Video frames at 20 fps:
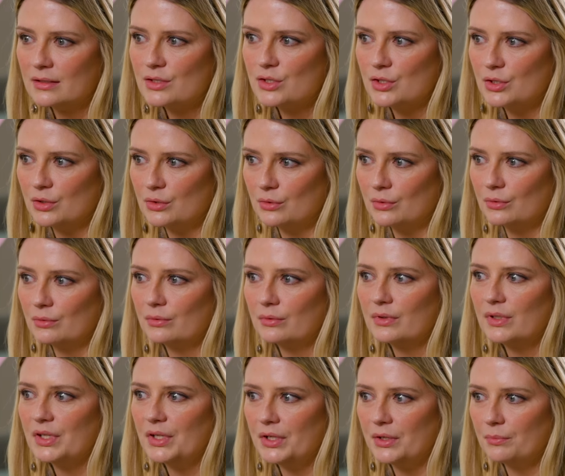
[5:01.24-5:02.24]
to
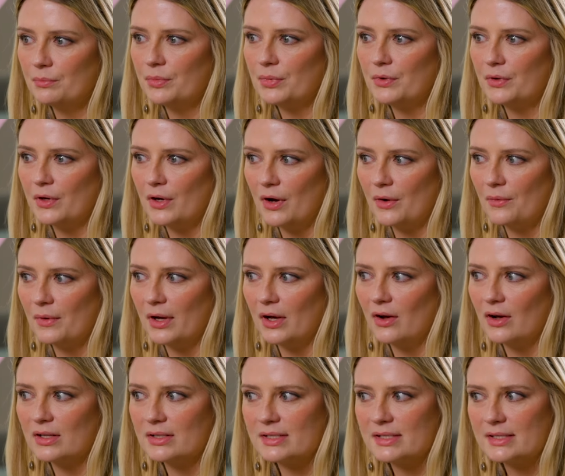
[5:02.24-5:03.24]
keep
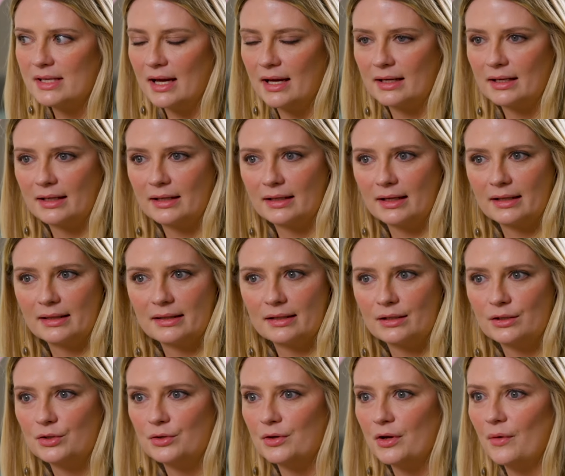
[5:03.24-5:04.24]
going on set. And I
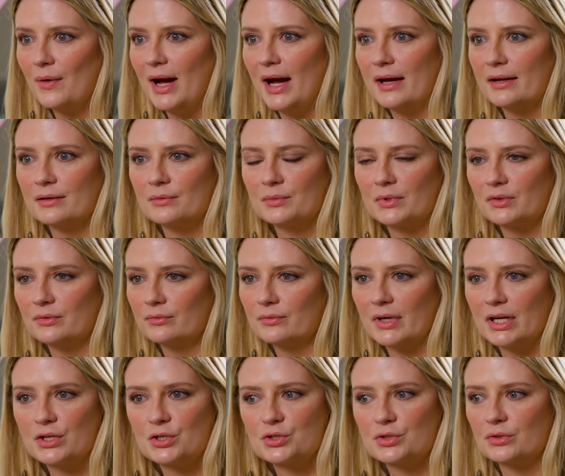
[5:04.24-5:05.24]
think, you know, Adam and
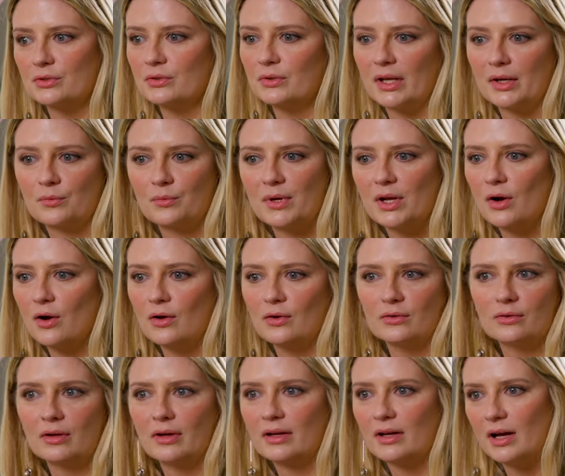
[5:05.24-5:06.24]
Rachel, like we
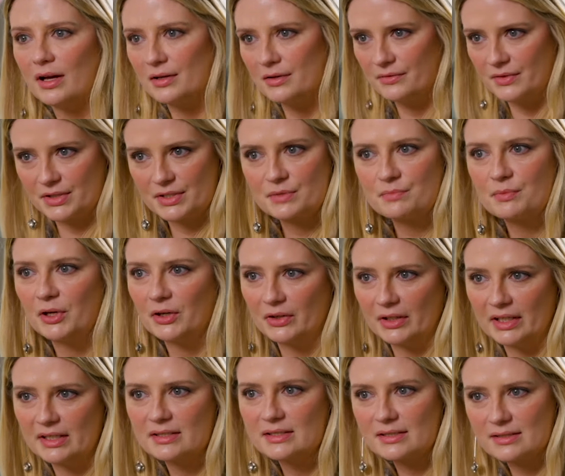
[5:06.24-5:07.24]
all kind of
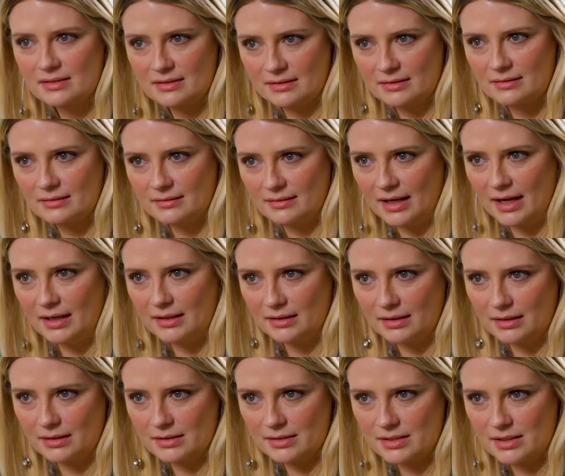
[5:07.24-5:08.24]
experienced that
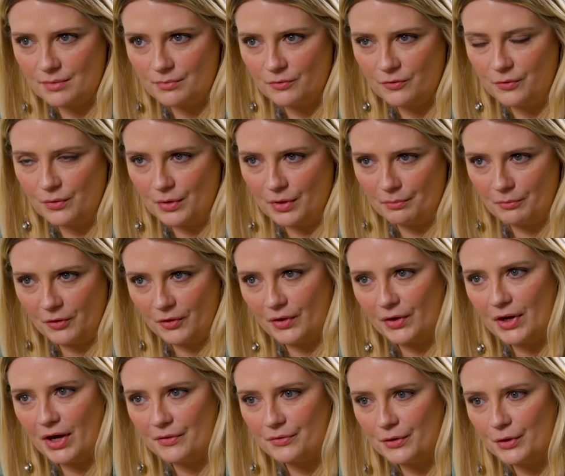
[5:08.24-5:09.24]
in some form or
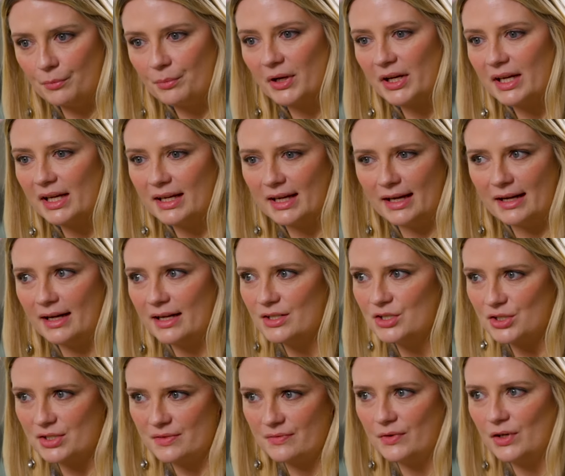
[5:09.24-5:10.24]
another. But again, I
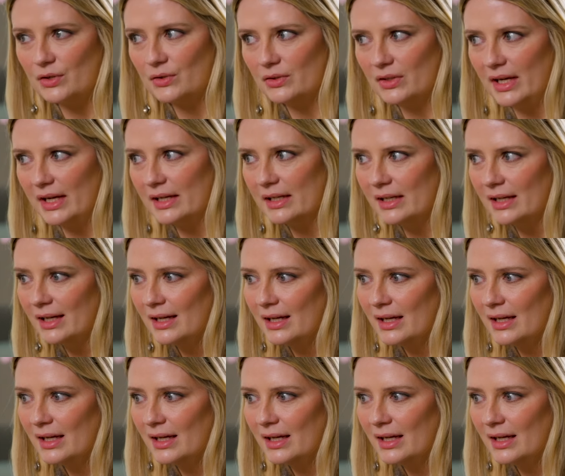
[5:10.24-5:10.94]
just felt like